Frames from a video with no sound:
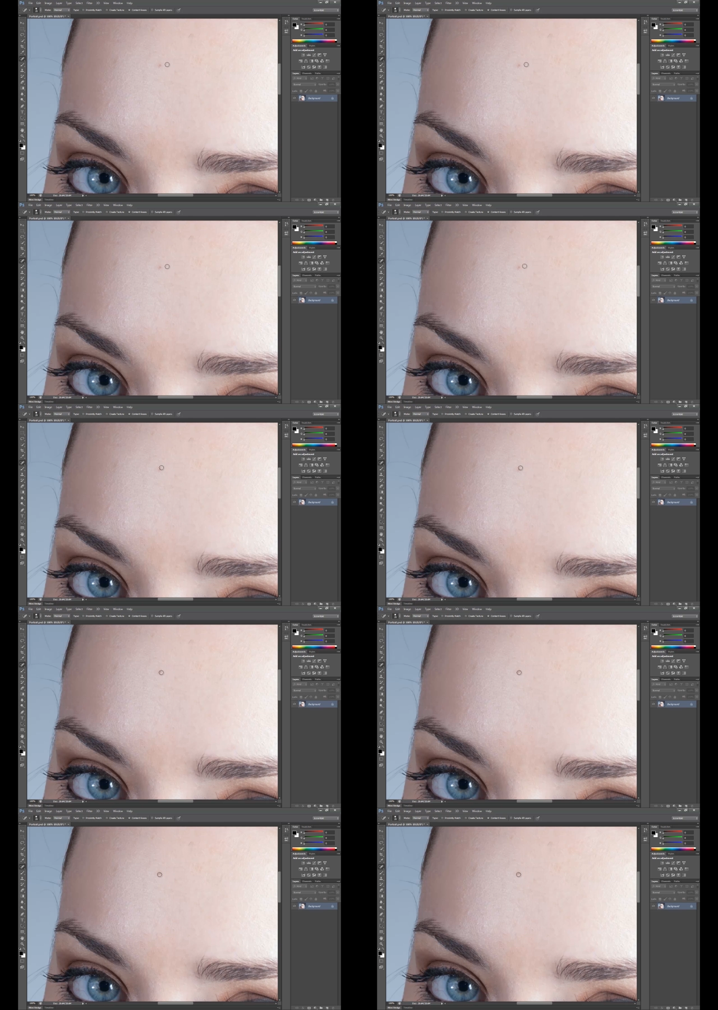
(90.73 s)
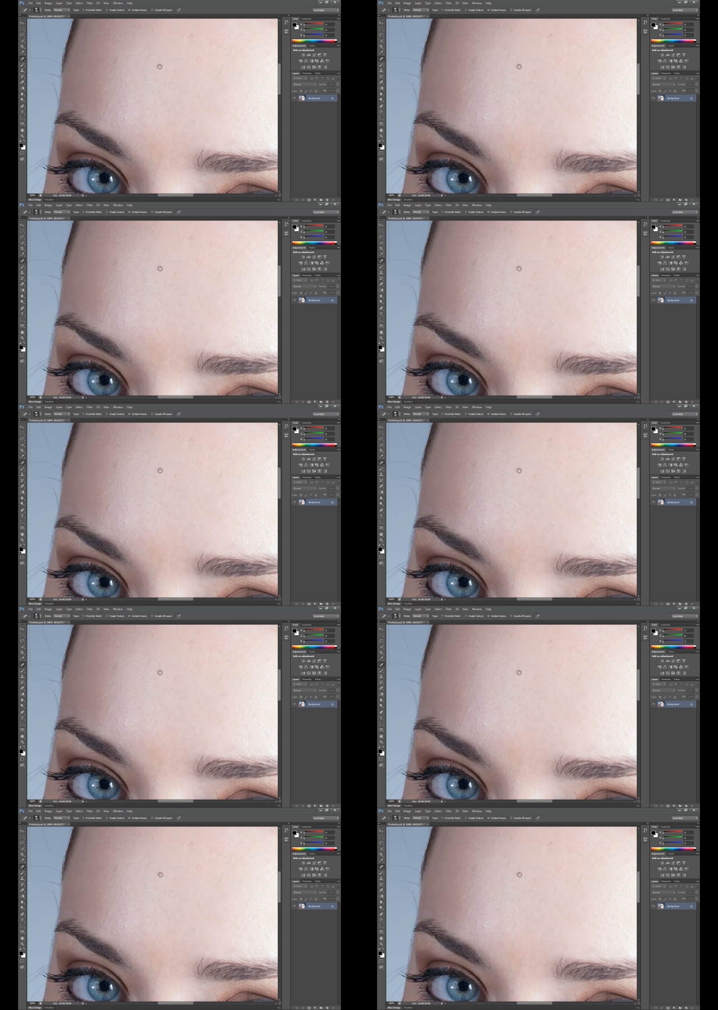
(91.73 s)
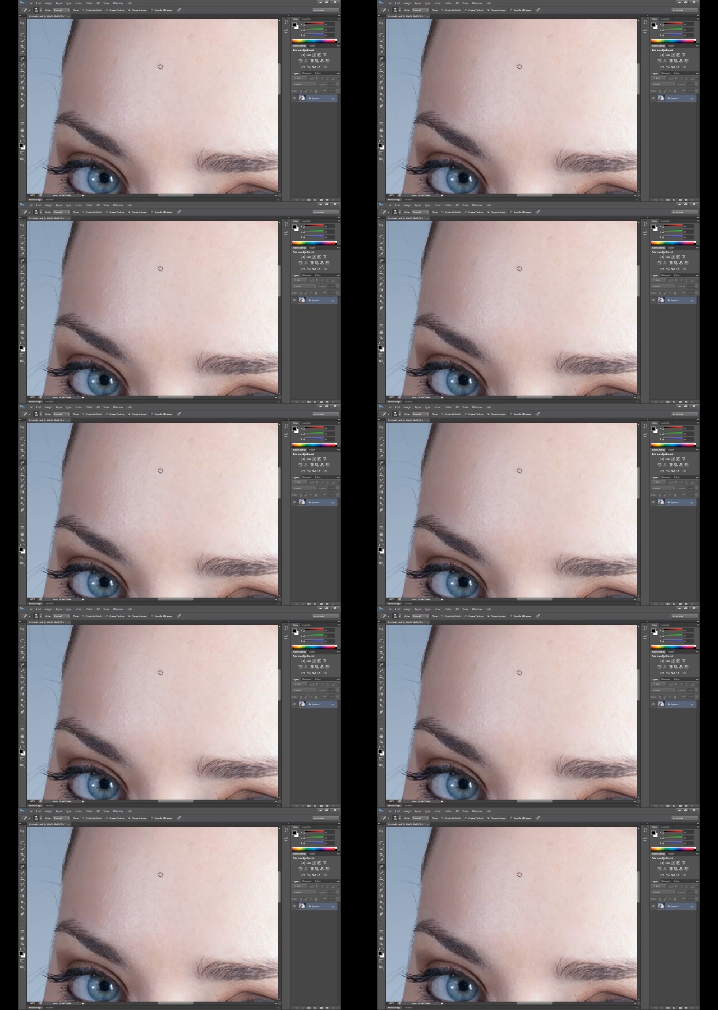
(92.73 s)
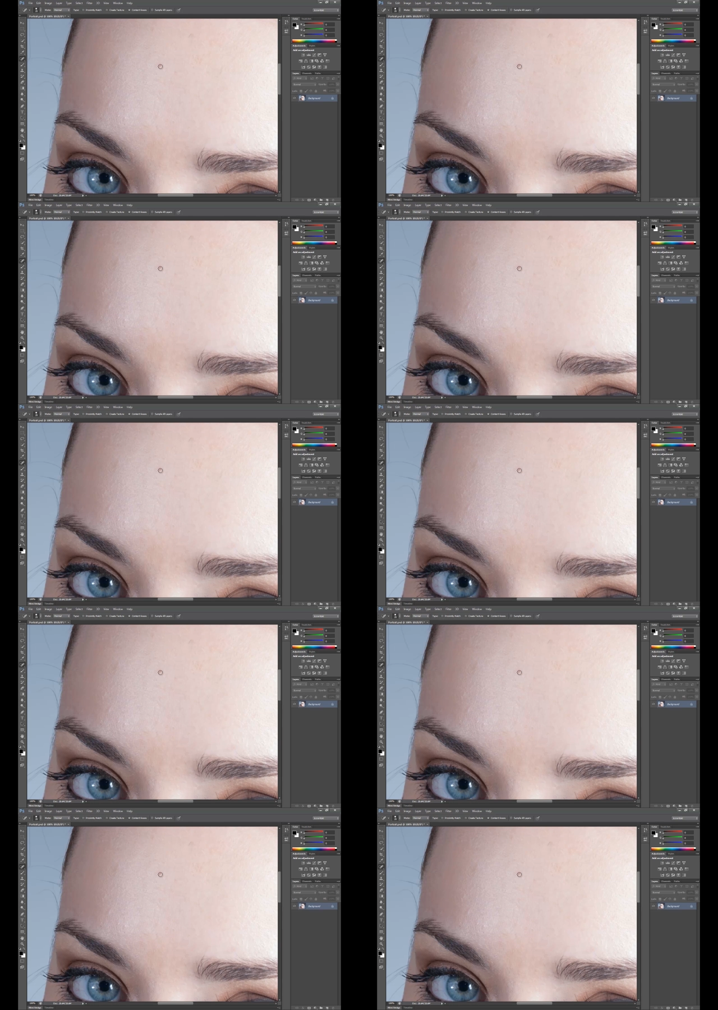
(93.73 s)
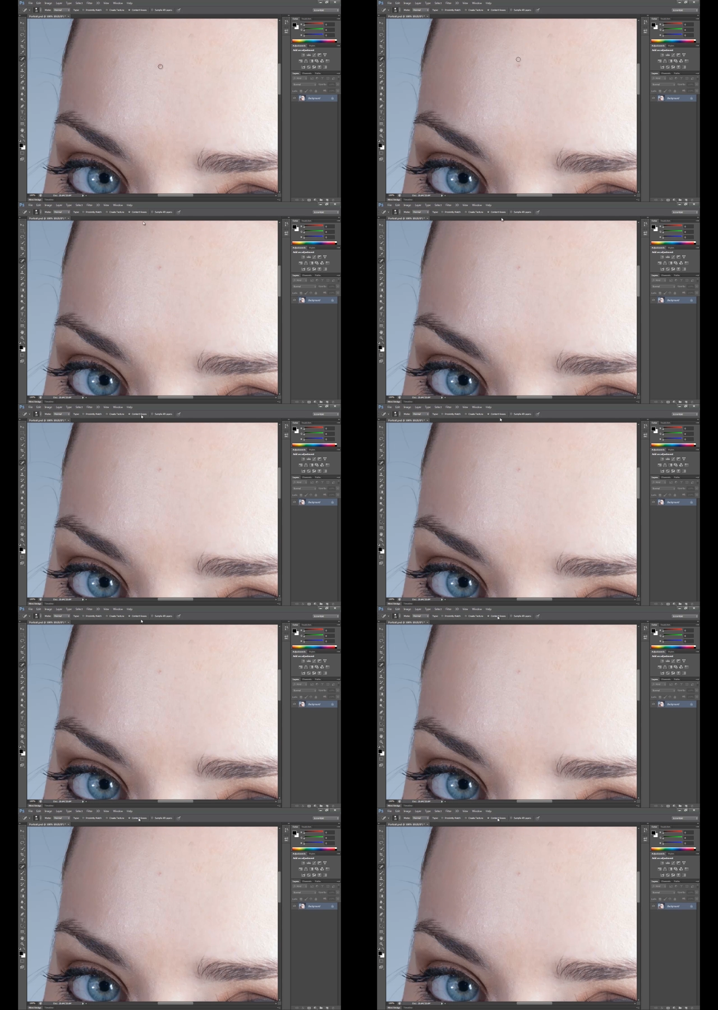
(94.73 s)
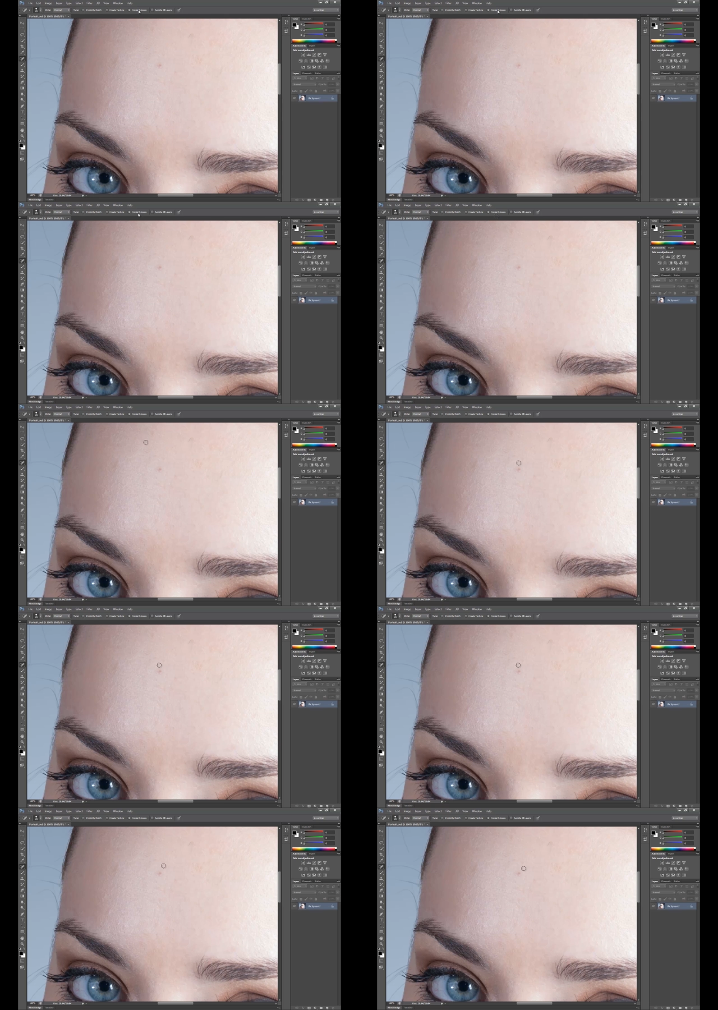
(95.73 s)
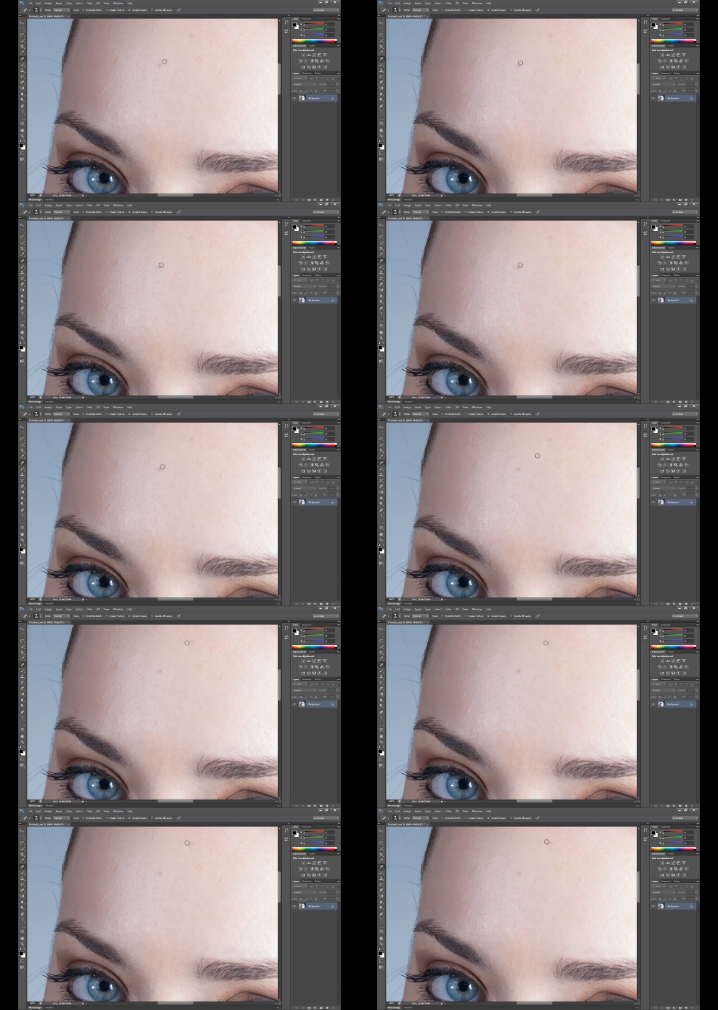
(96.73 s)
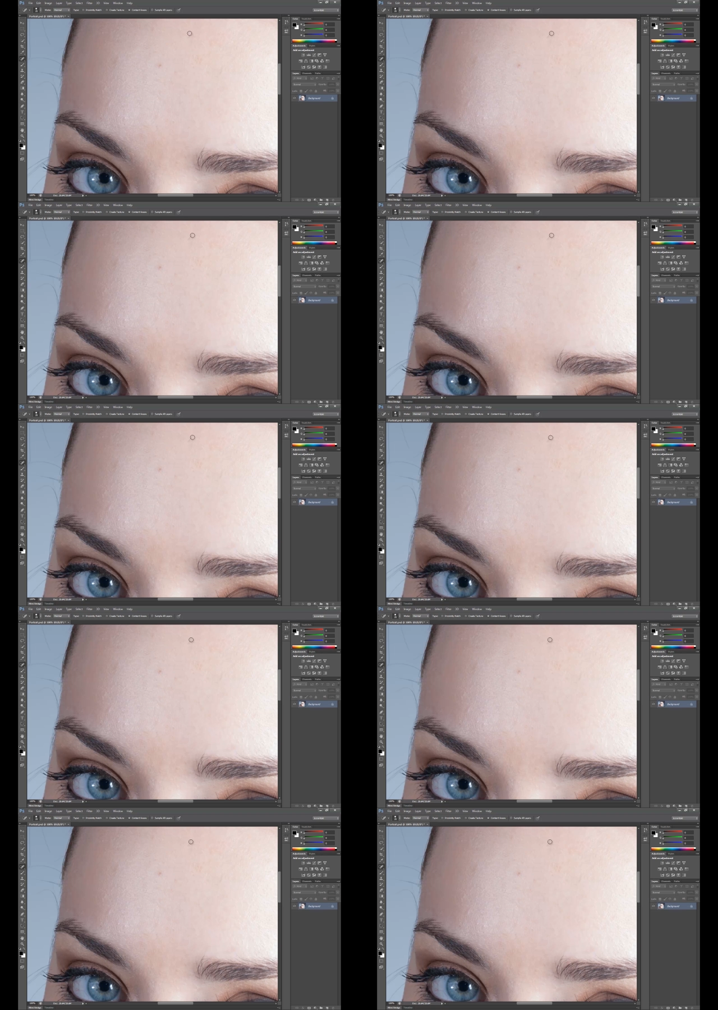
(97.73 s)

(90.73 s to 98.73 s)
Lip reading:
(no speaker visible)